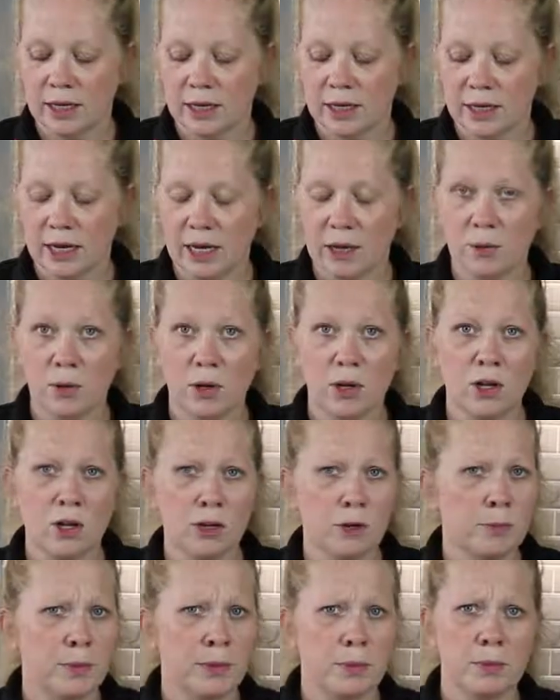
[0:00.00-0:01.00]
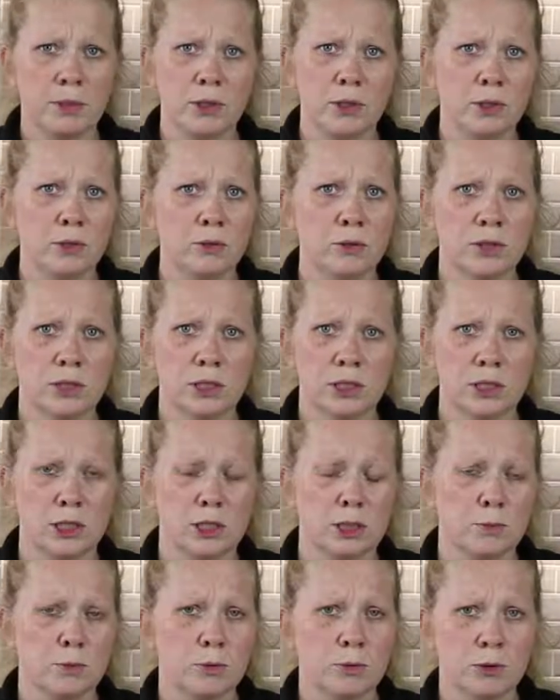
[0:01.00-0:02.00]
Now, a lot of people use the
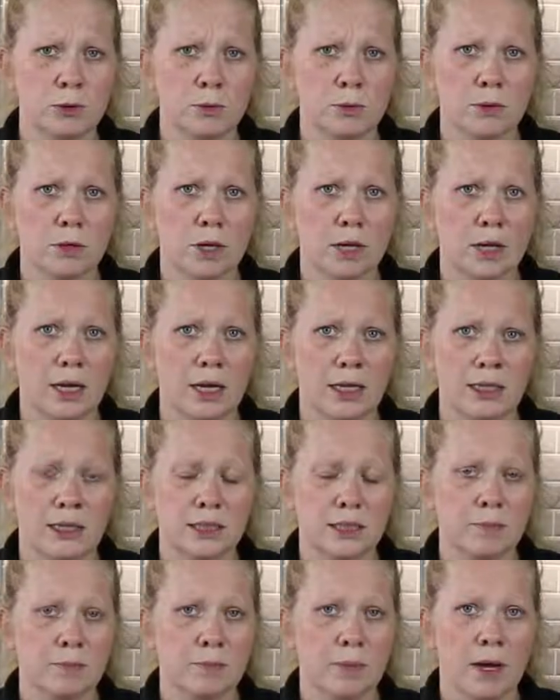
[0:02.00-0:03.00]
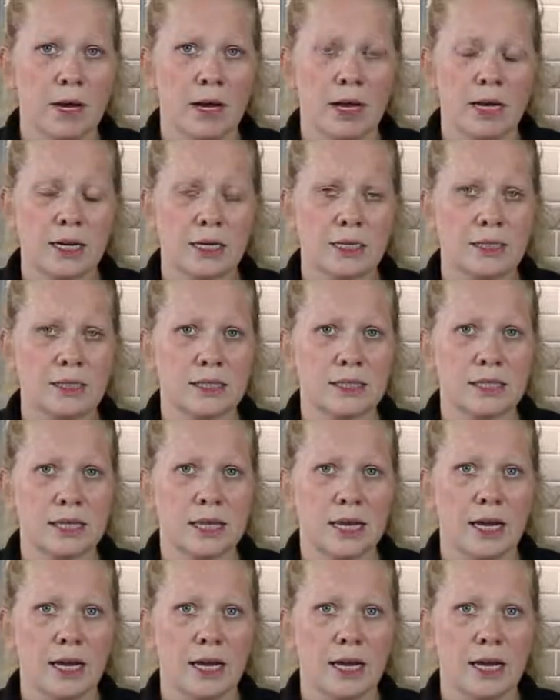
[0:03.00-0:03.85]
disposable icing bags,